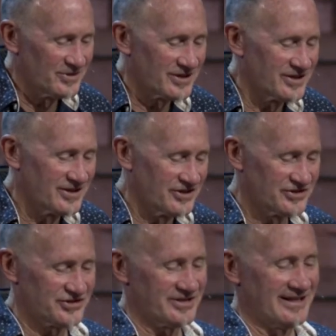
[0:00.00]

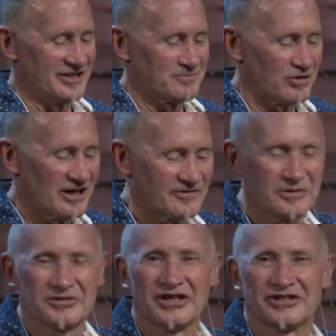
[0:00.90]
because, as
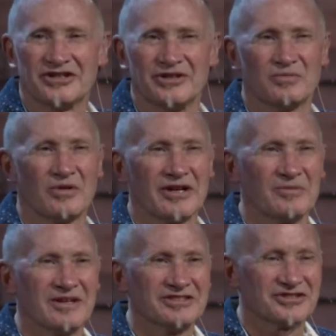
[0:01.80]
Proverbs
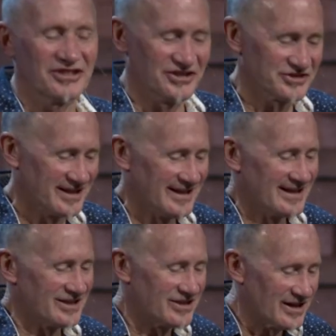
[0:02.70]
18:21 says,
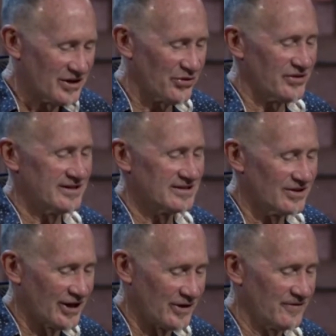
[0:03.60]
death and
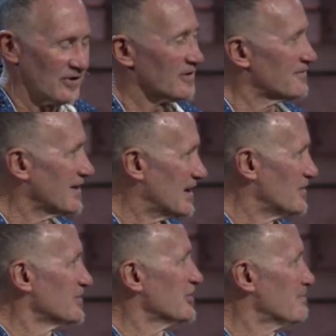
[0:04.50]
life are
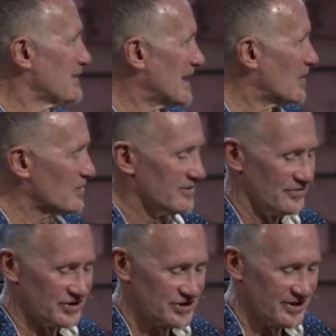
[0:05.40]
found in the power of
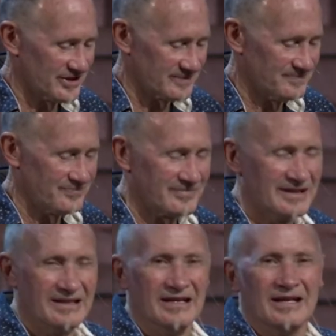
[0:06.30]
the tongue.
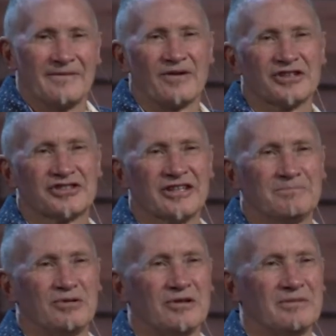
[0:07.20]
For
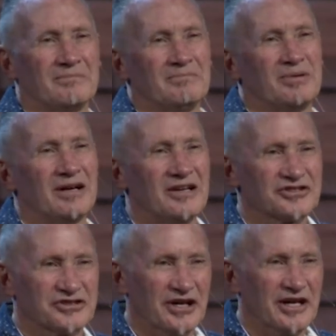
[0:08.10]
example, Paul
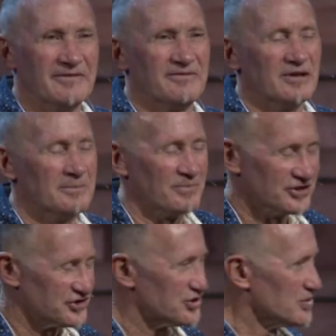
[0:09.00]
said in
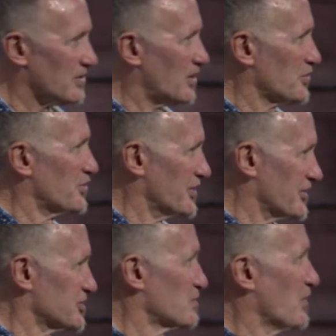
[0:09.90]
Philippians, "Do all
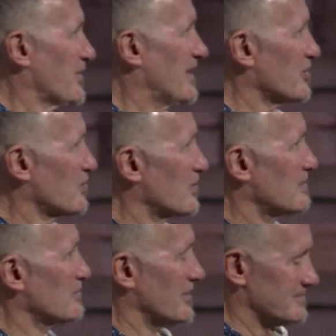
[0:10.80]
things without
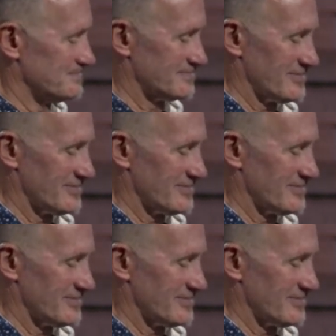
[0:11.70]
grumbling."